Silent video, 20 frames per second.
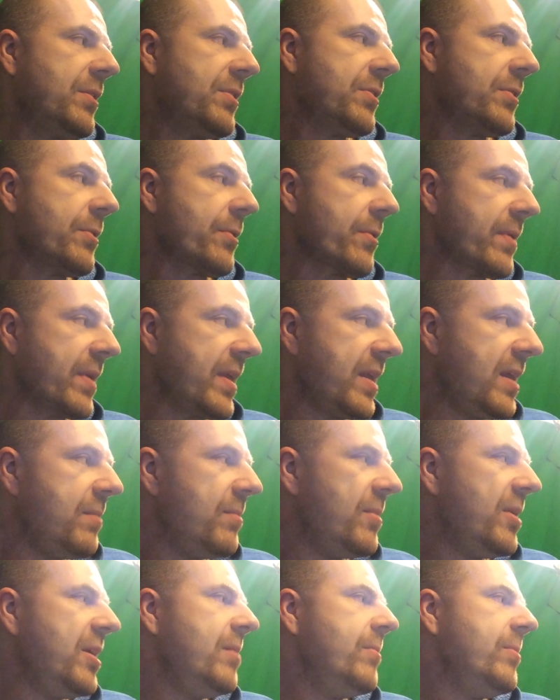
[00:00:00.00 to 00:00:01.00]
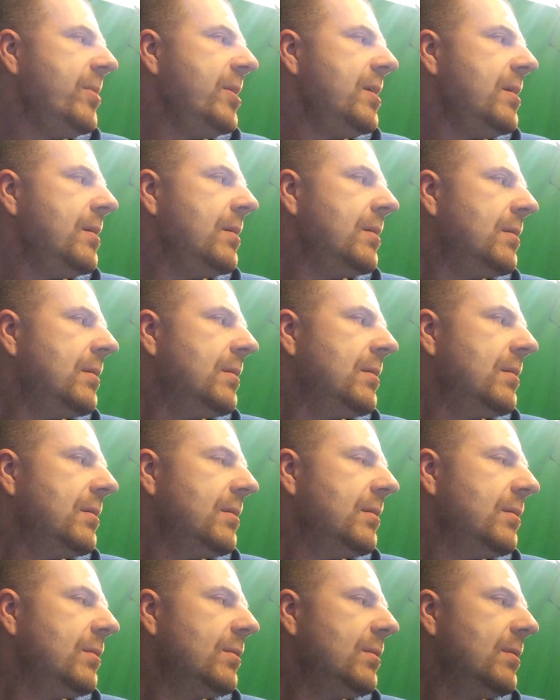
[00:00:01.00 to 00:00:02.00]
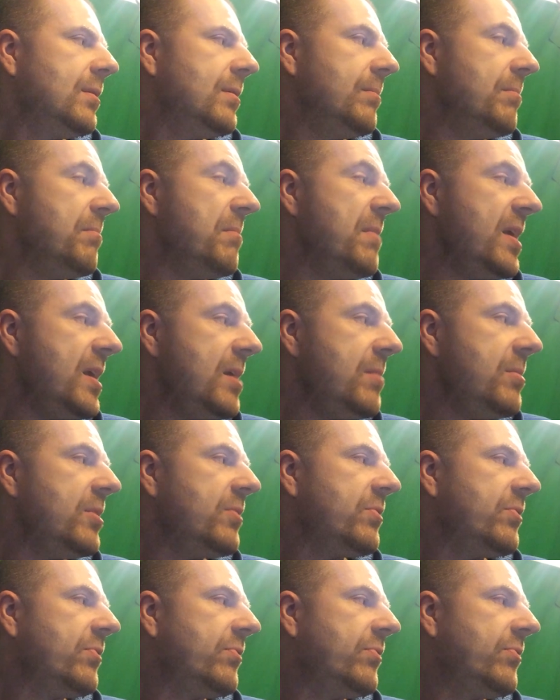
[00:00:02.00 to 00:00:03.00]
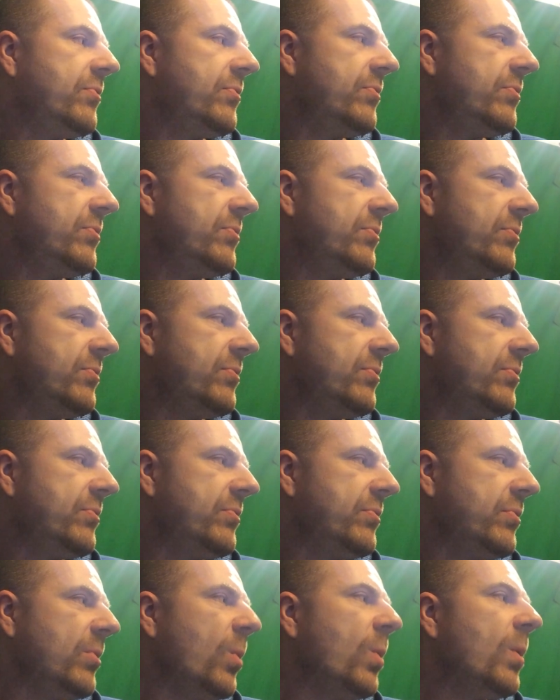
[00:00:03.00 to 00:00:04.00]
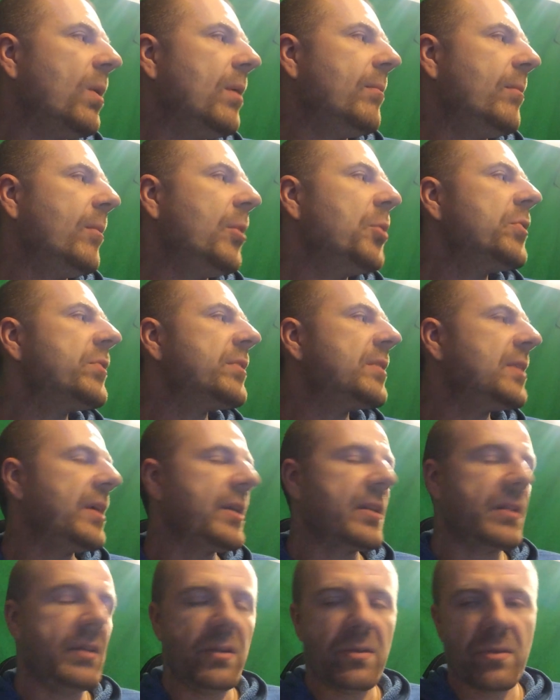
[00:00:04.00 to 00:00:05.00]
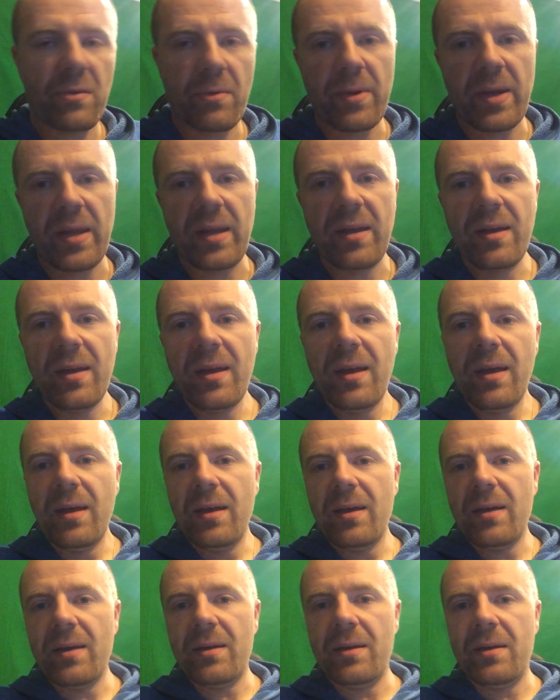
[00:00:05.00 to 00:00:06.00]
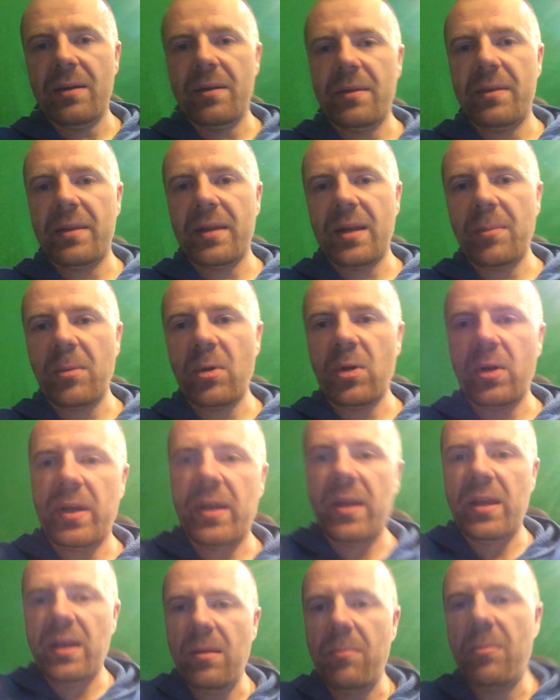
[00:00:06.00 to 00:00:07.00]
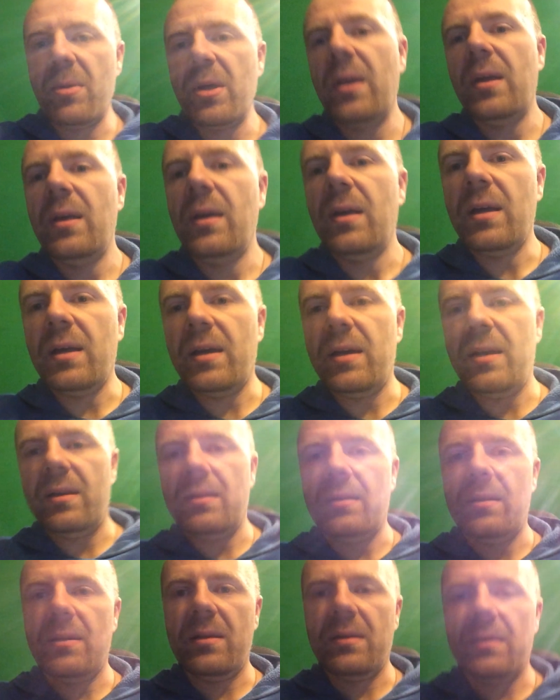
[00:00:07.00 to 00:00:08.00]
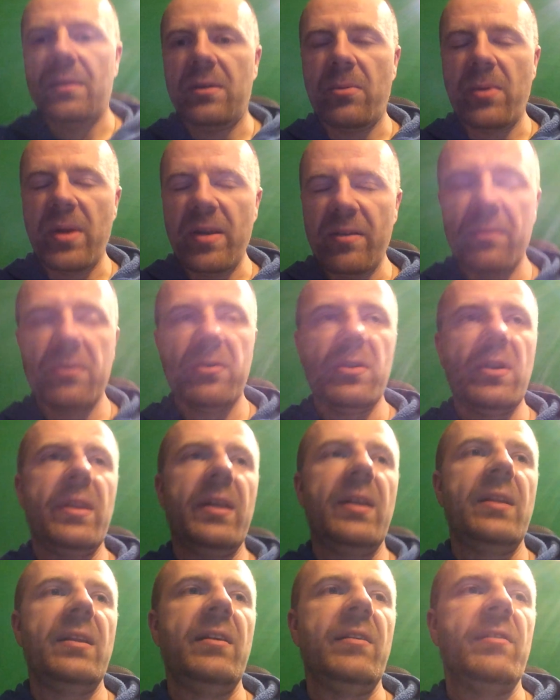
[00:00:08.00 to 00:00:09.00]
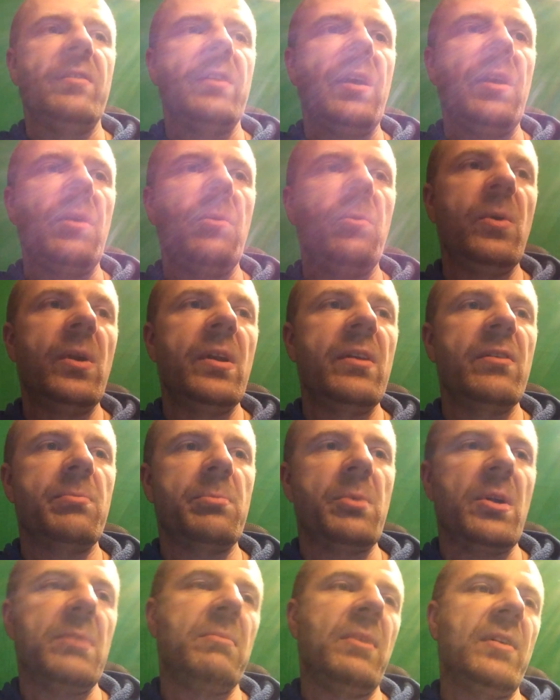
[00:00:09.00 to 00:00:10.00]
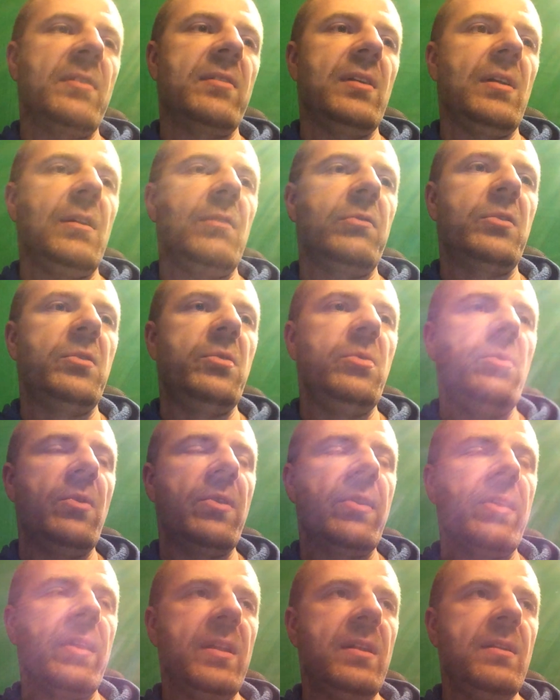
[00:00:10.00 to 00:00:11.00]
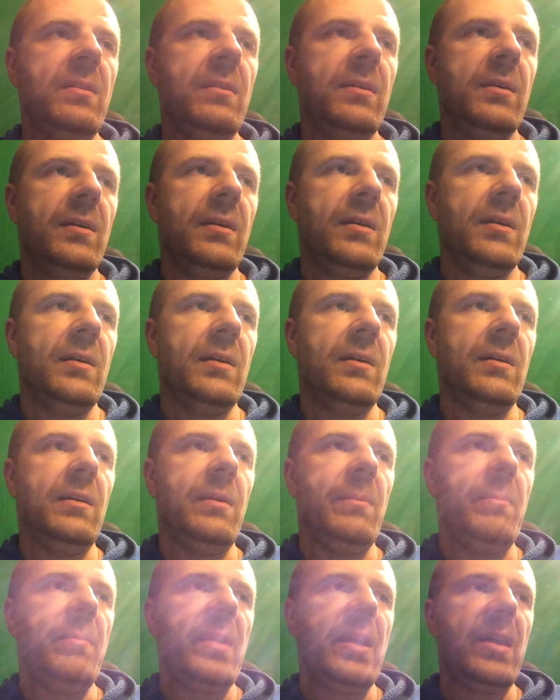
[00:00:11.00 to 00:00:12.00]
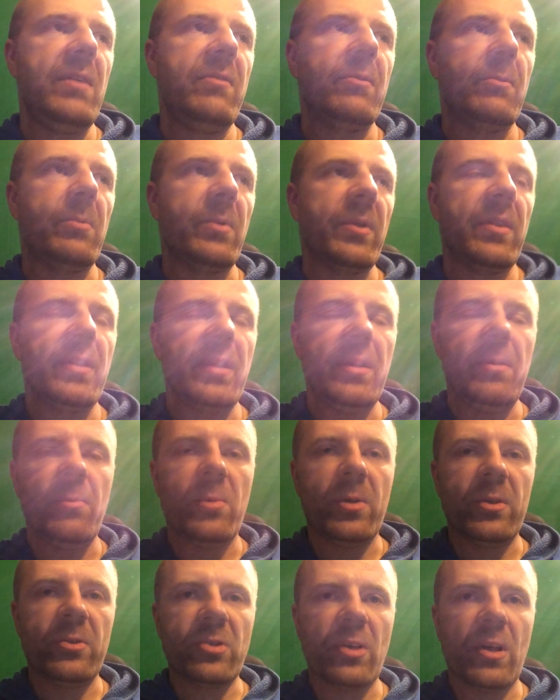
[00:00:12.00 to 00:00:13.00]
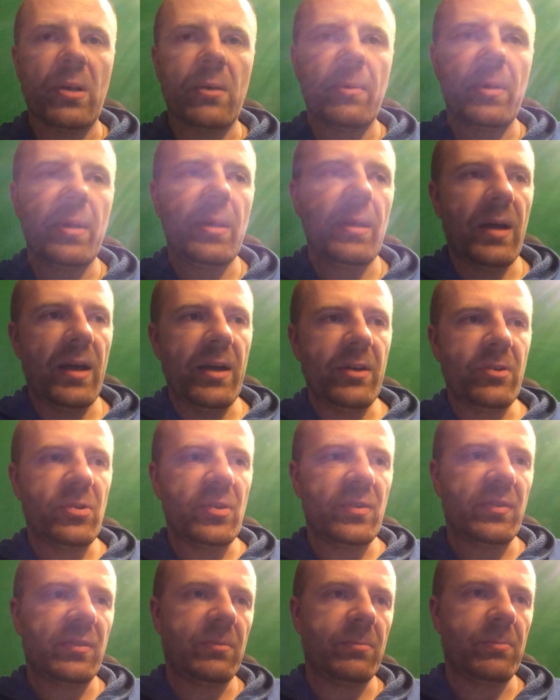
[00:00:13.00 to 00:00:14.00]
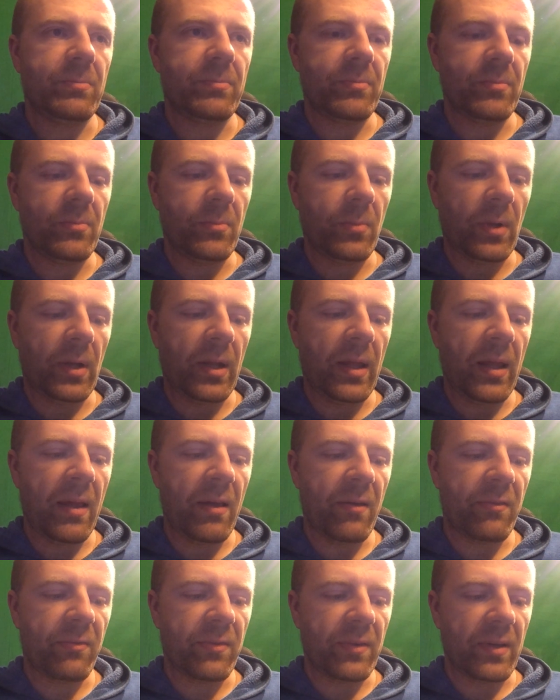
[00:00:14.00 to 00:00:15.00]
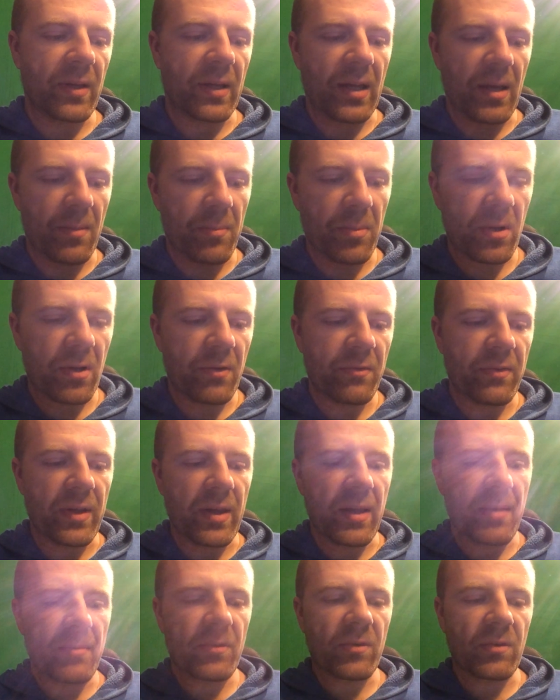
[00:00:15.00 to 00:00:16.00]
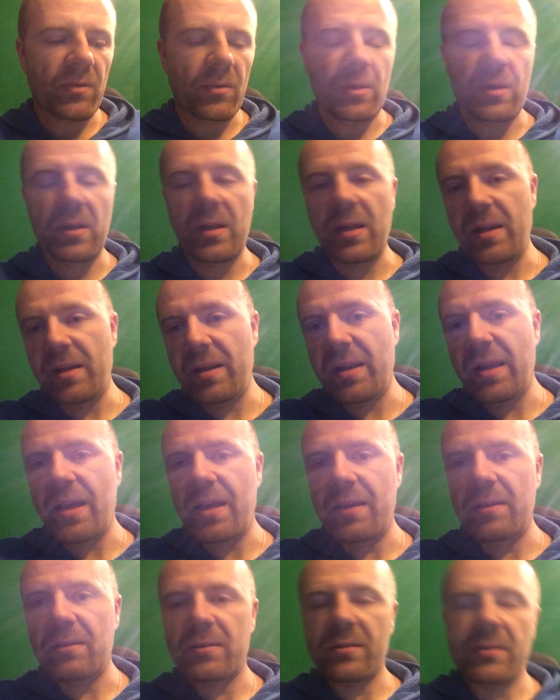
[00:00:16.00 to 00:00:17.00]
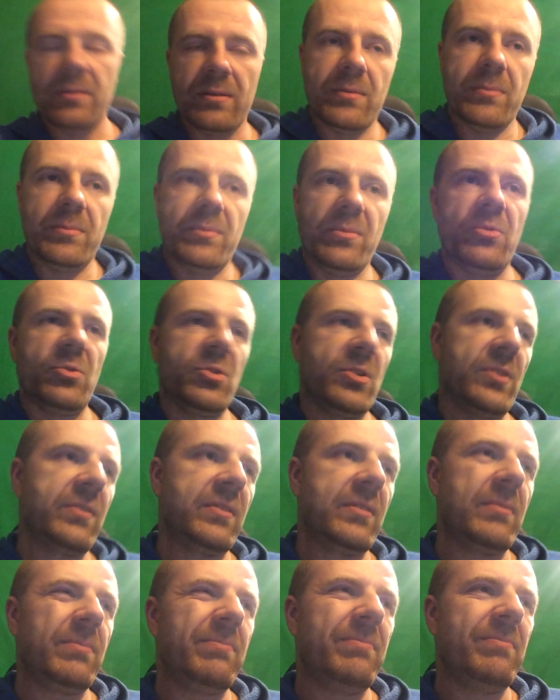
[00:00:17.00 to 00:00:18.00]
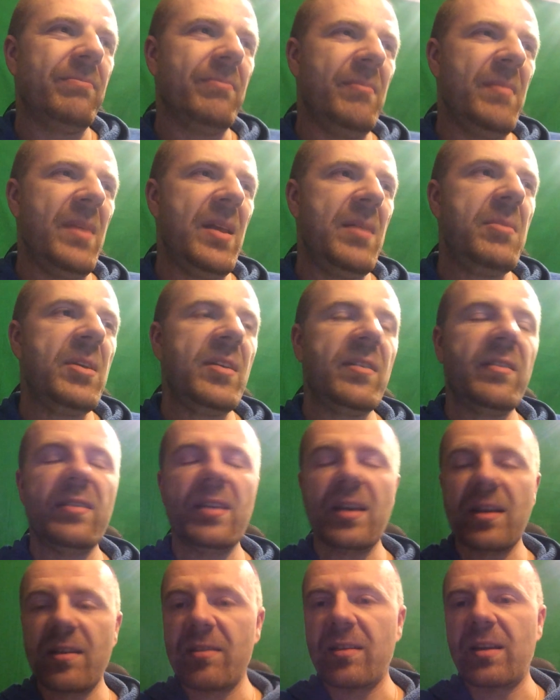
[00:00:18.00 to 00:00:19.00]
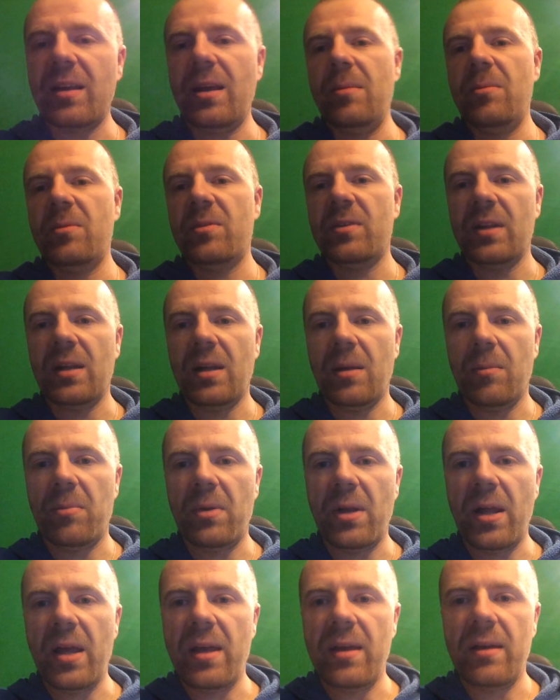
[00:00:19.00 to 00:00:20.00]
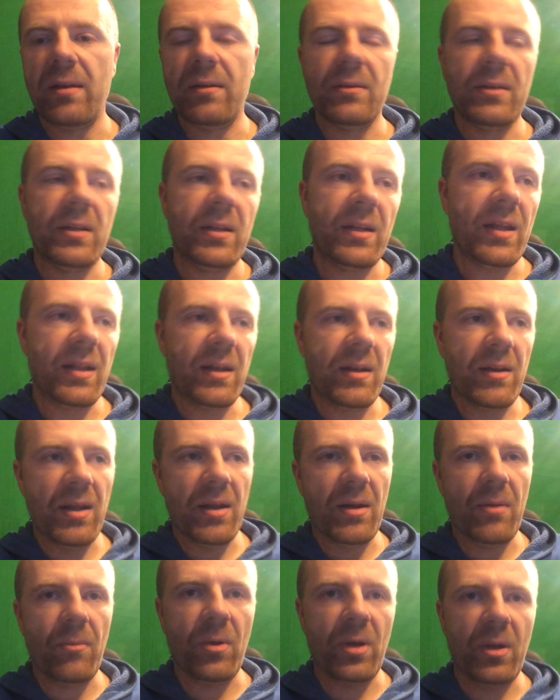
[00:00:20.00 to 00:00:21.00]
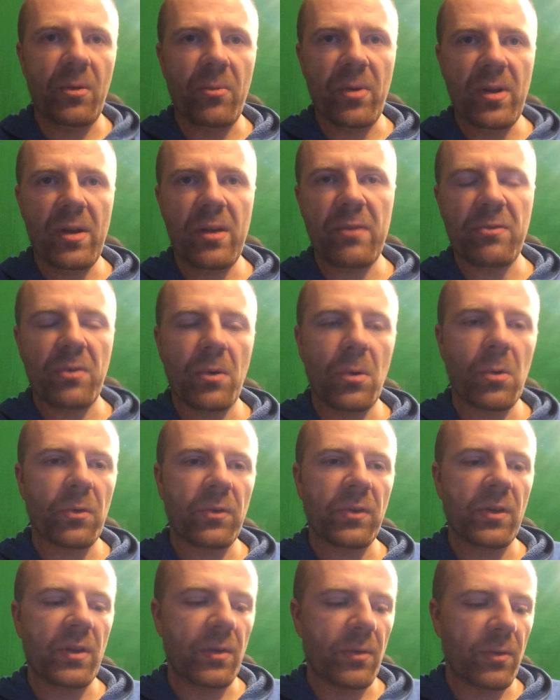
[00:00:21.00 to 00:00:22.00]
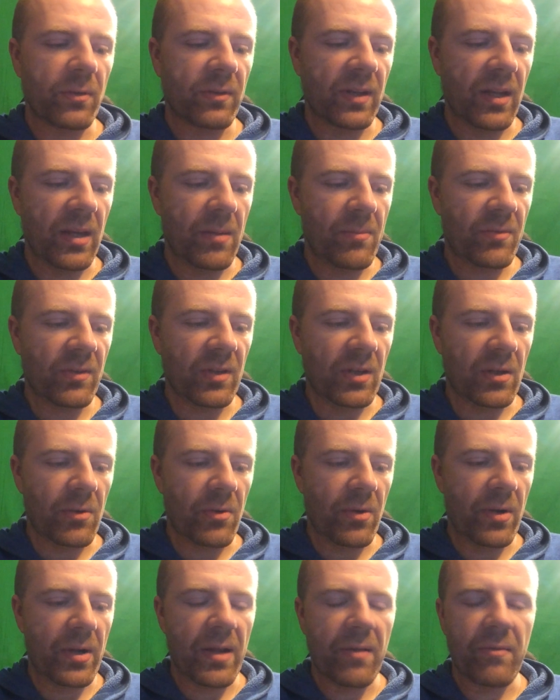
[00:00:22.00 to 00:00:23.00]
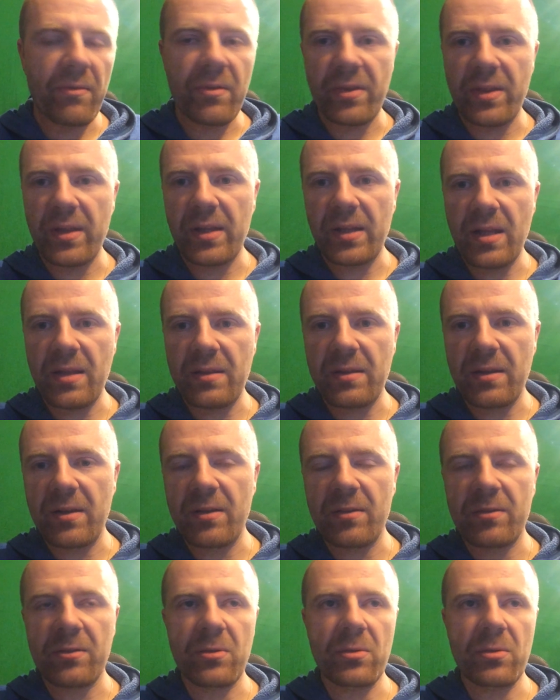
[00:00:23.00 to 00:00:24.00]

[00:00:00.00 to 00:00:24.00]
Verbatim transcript: three maybe maybe four most likely three uh, that I'm gonna keep and the reason for that is I don't want to spread myself too thin um, even within one genre I just want to have a couple of games or in the end um, just maybe six games that I'm playing, and, and, and I want to really focus on those games and learn everything that there is